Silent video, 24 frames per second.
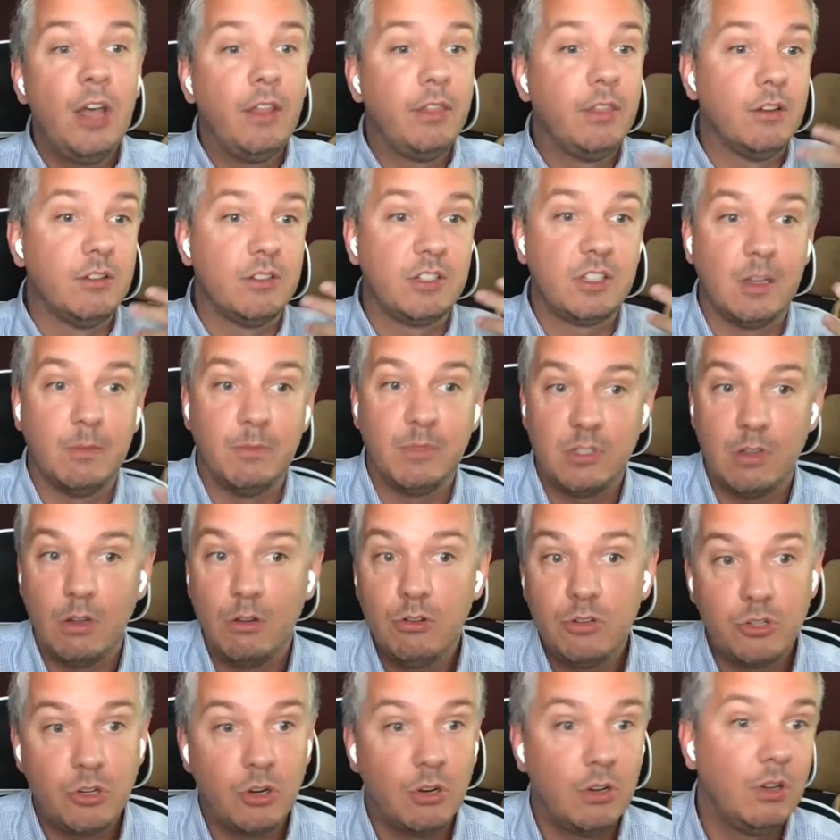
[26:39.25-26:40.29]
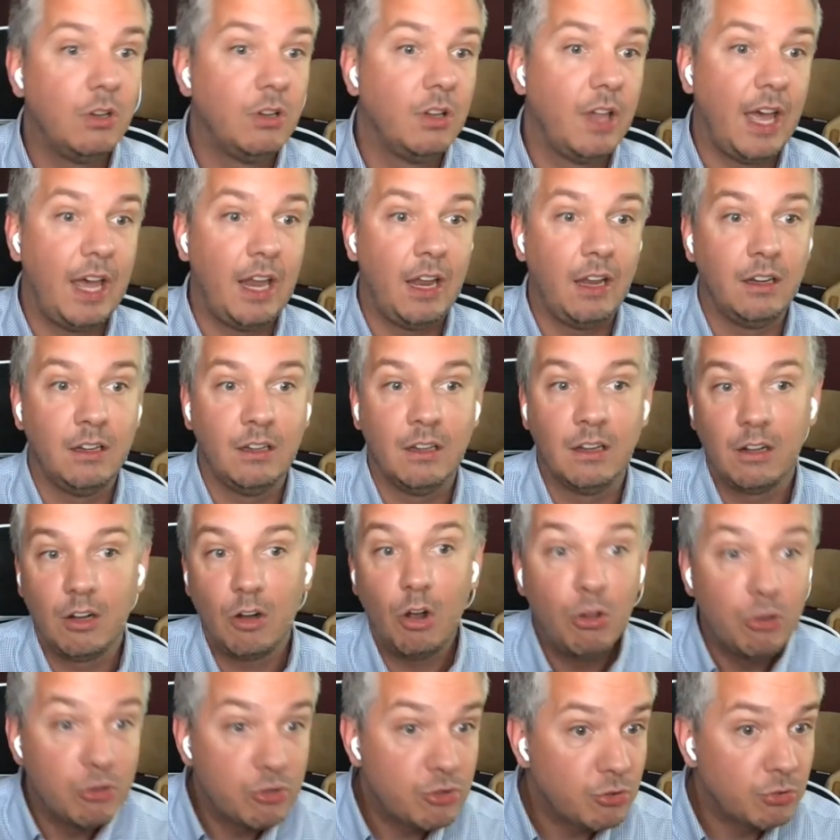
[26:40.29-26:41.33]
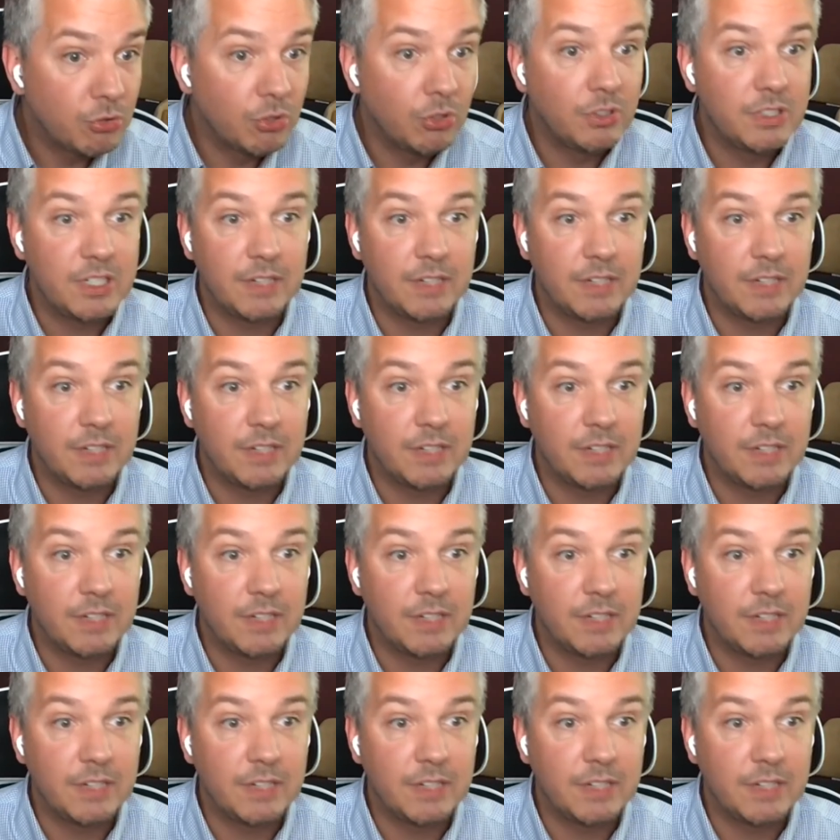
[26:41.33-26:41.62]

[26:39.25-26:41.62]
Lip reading: There's some social and cultural